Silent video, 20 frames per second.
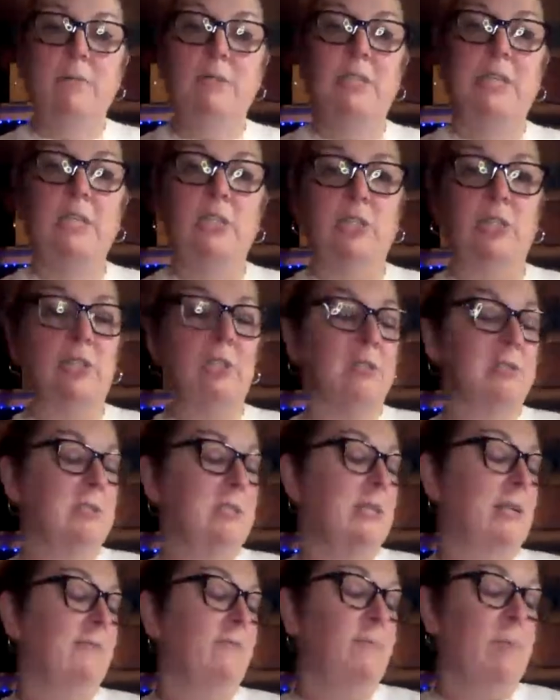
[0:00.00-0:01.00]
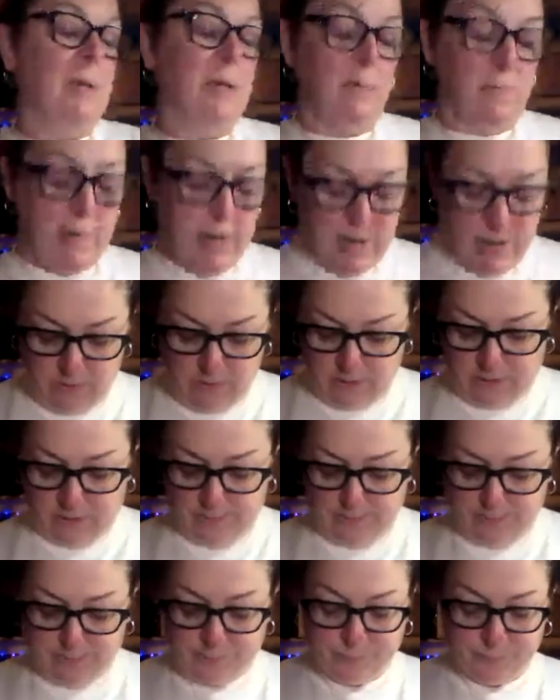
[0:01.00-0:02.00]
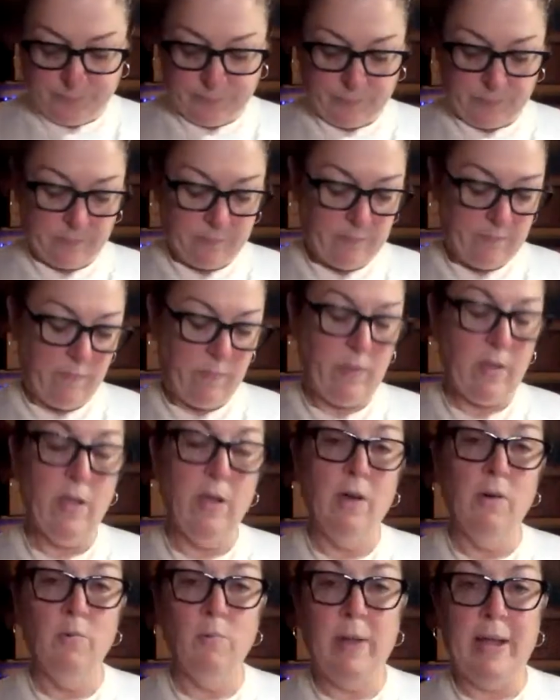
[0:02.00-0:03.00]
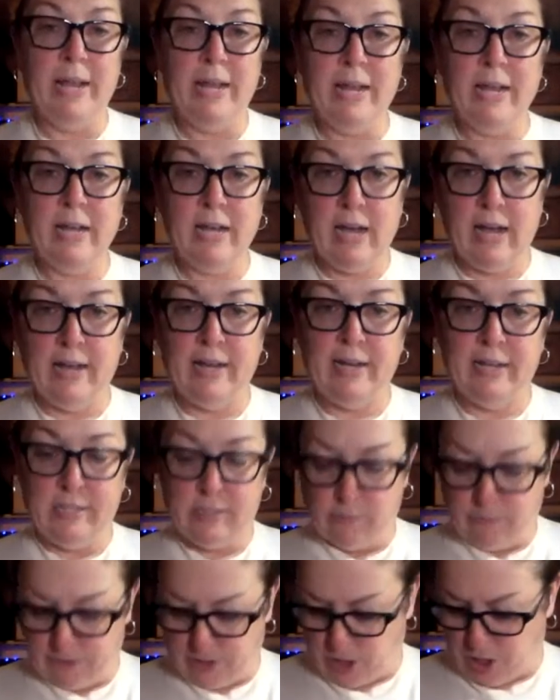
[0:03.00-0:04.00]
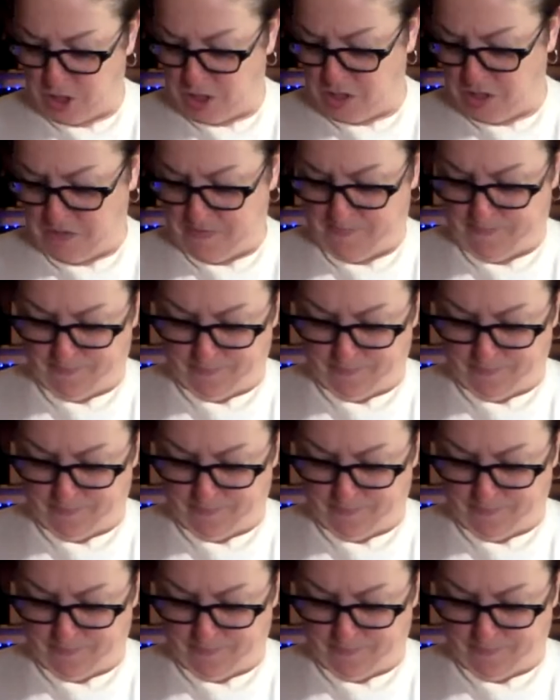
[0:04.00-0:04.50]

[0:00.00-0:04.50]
t-shirts that have been around awaiting Heidi's return.